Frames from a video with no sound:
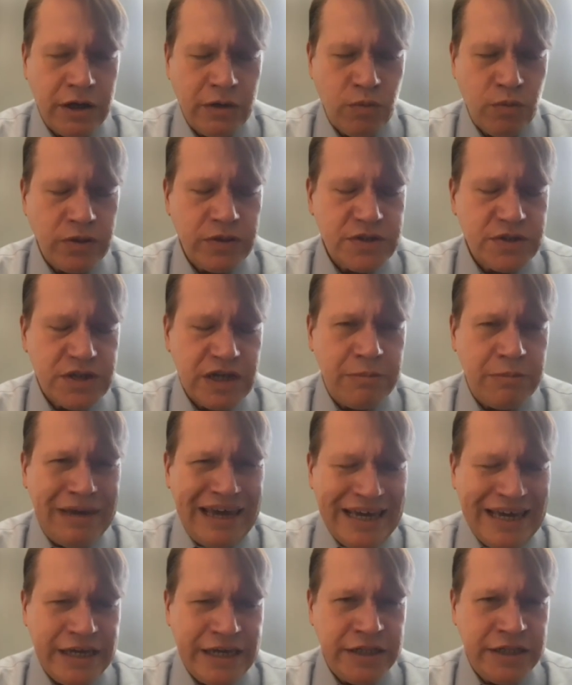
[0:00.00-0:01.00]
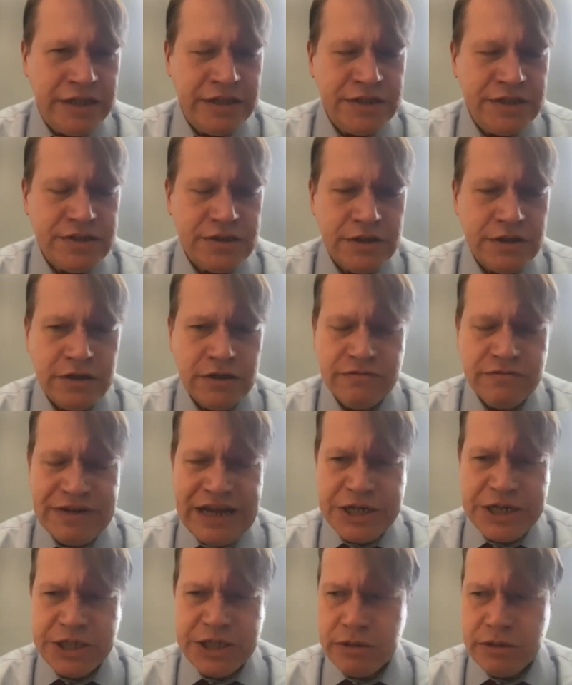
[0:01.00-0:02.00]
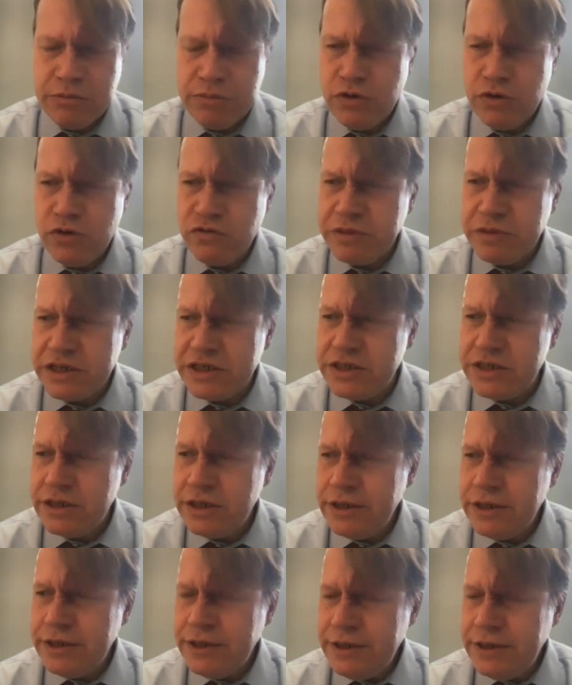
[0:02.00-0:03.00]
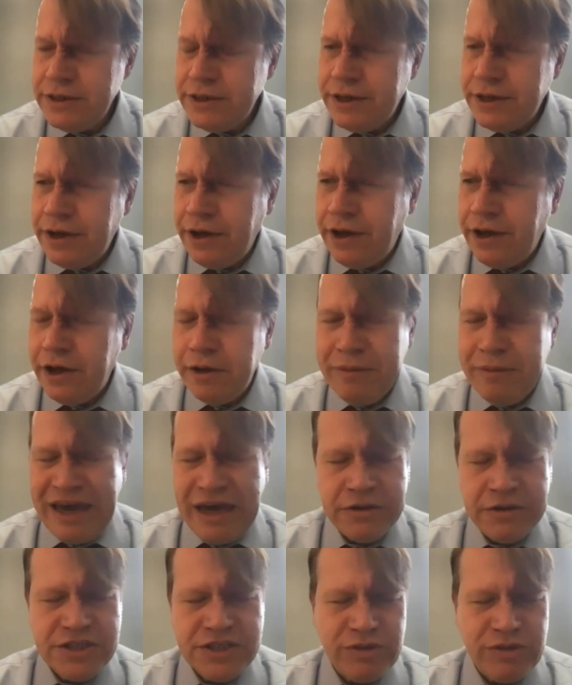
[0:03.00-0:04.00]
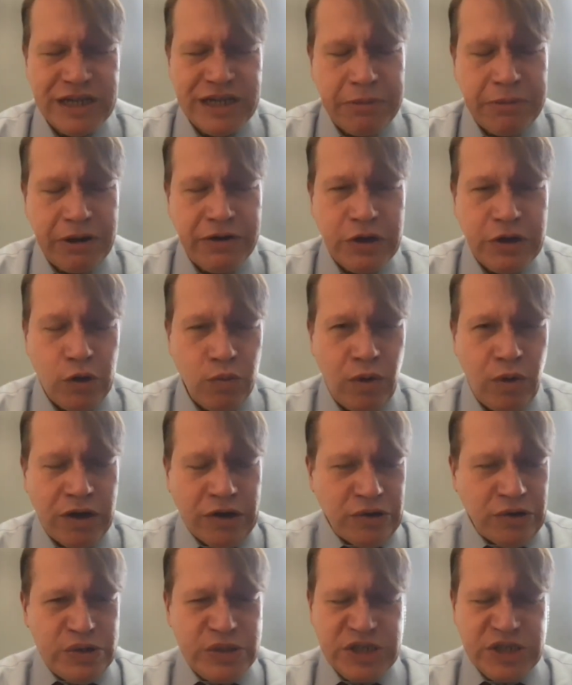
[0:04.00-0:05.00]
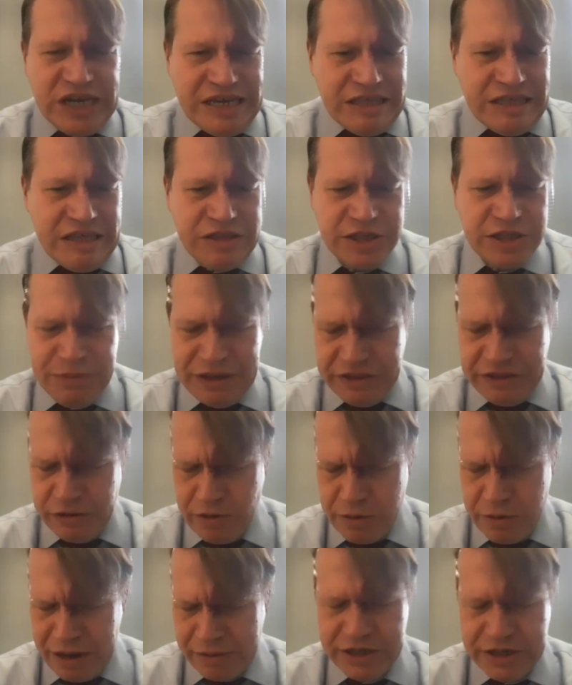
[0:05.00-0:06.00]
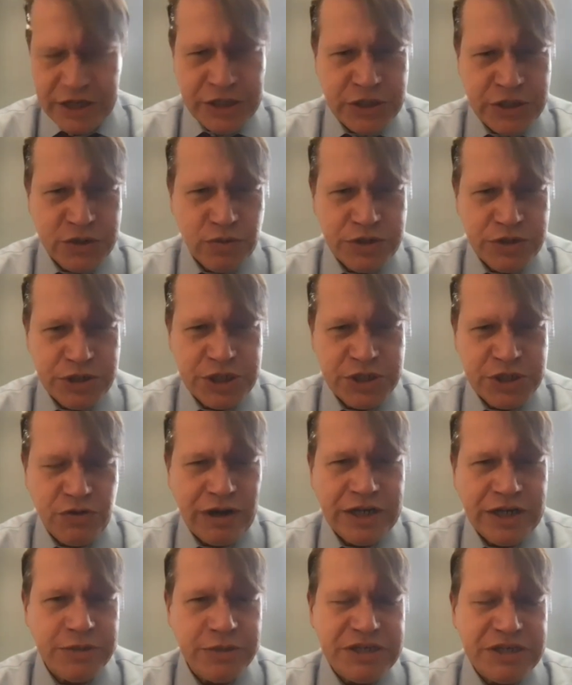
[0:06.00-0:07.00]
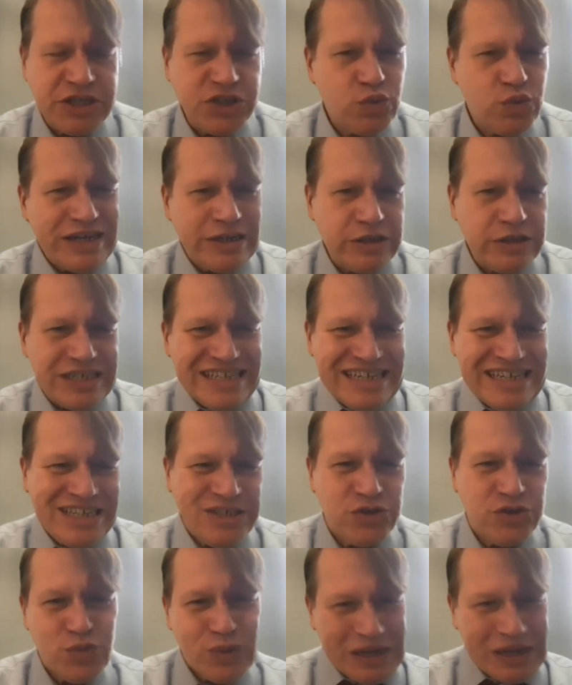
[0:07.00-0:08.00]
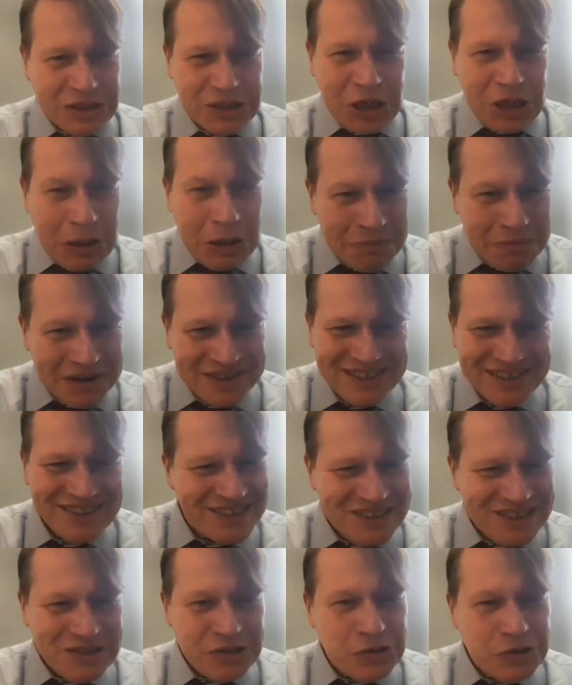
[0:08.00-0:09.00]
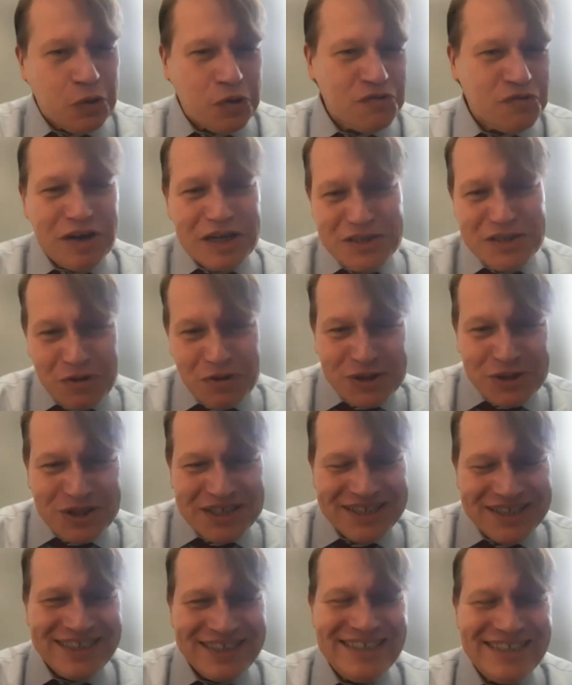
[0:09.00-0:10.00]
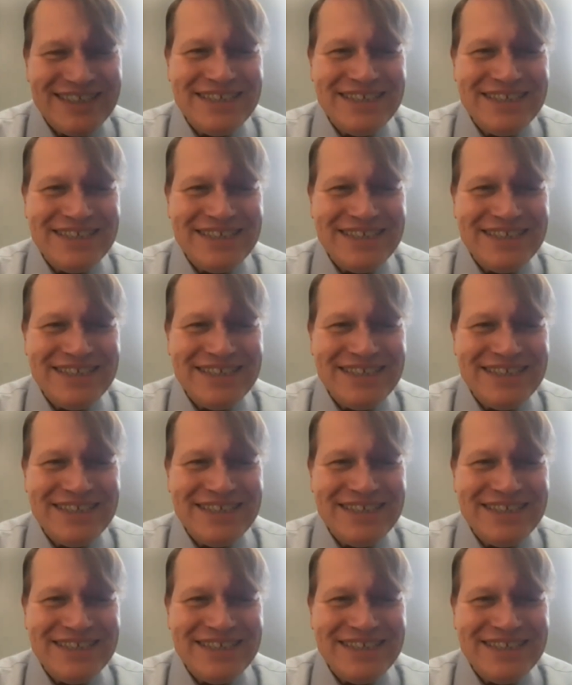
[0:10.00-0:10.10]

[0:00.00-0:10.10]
on were the same ends of national improvement. And someone like Barry Goldwater could say that this meant that Republicans were just trying to be Tweedledee to Tweedledum, or vice versa,